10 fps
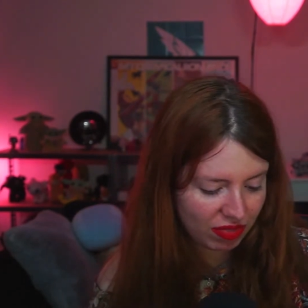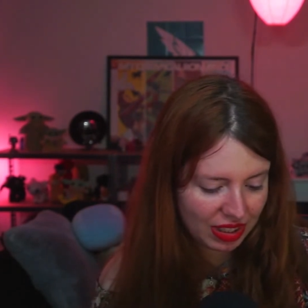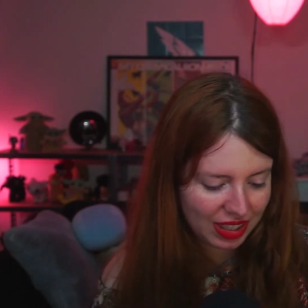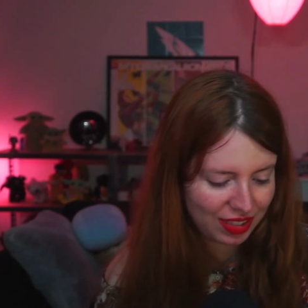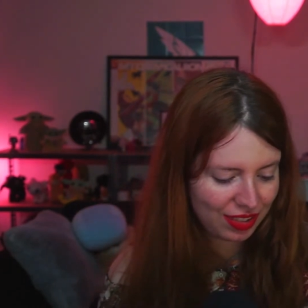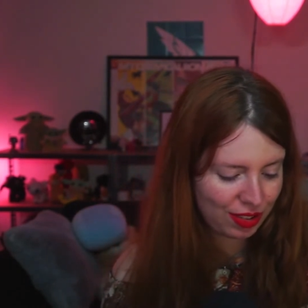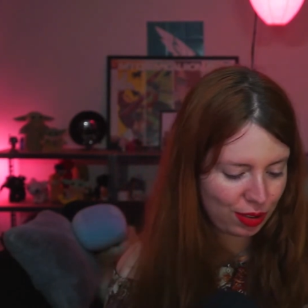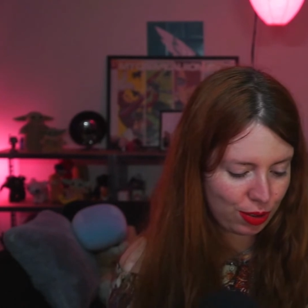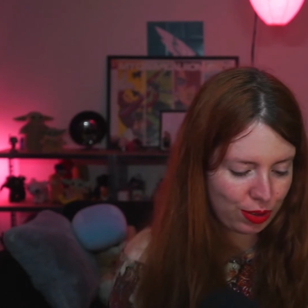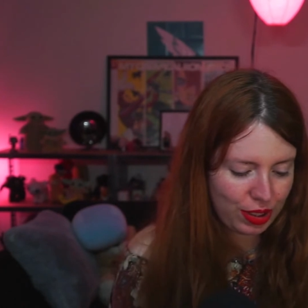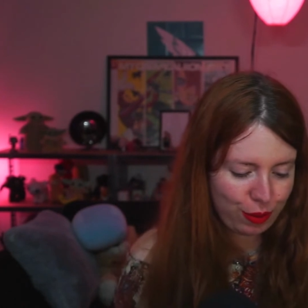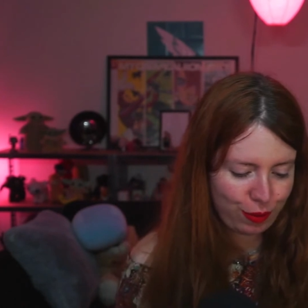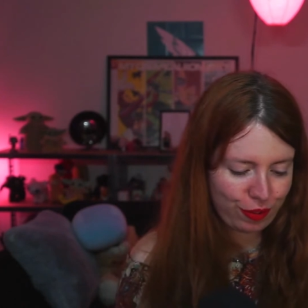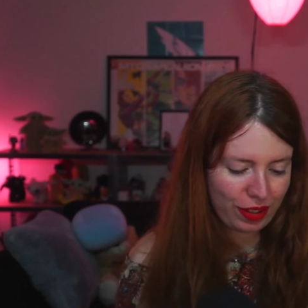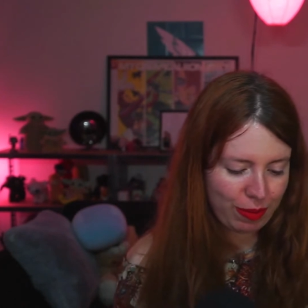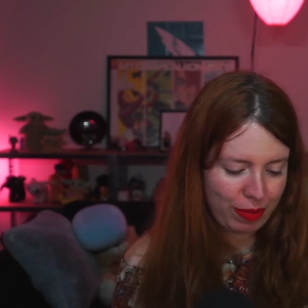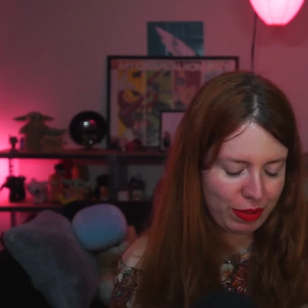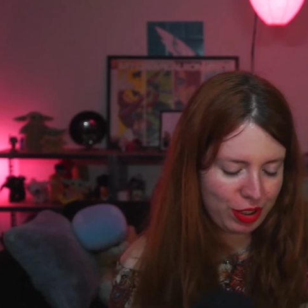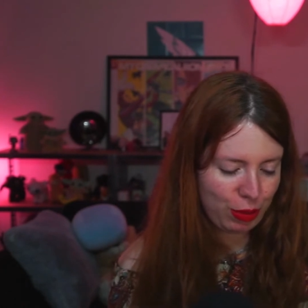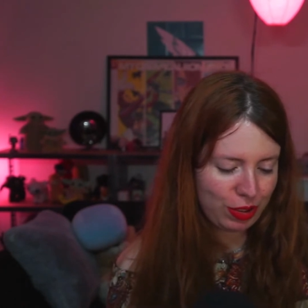I don't know if maybe
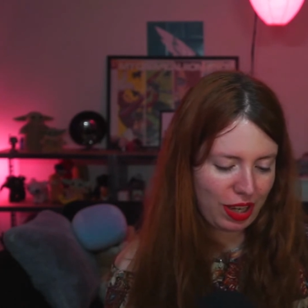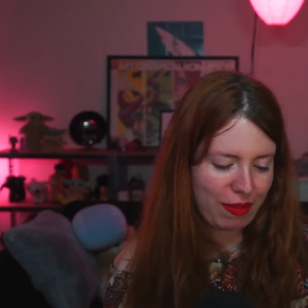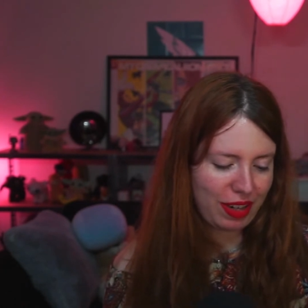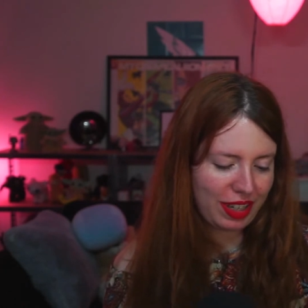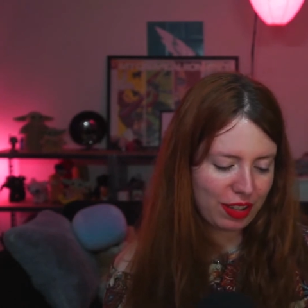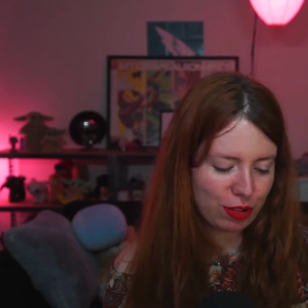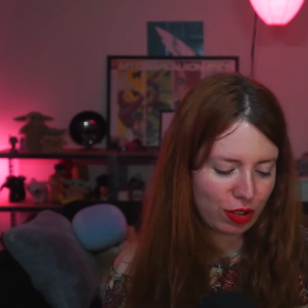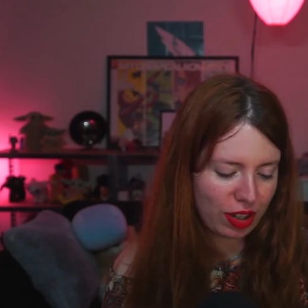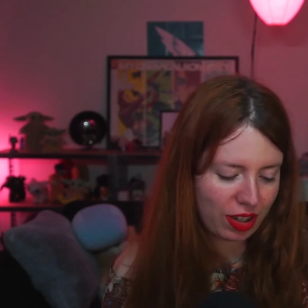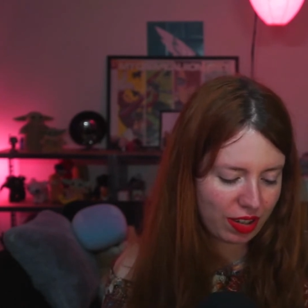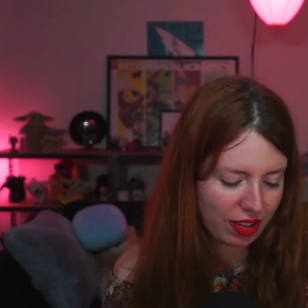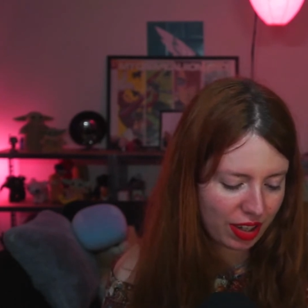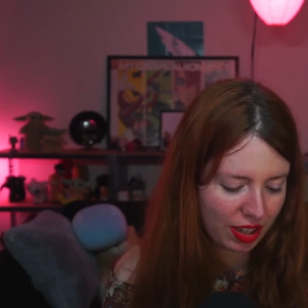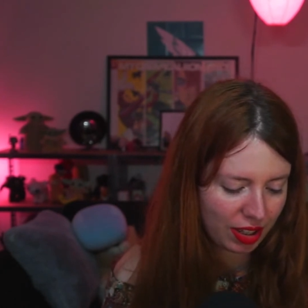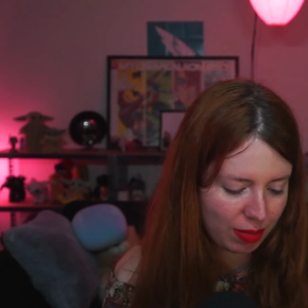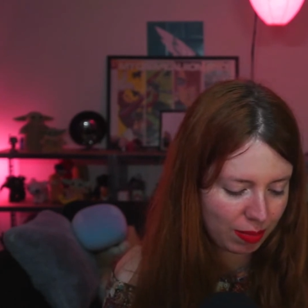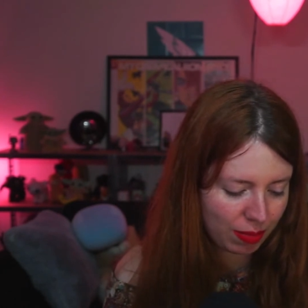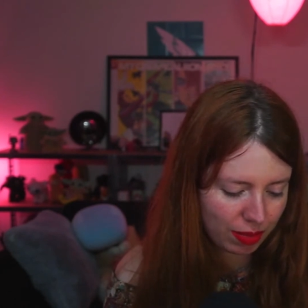she was having like also a hard time.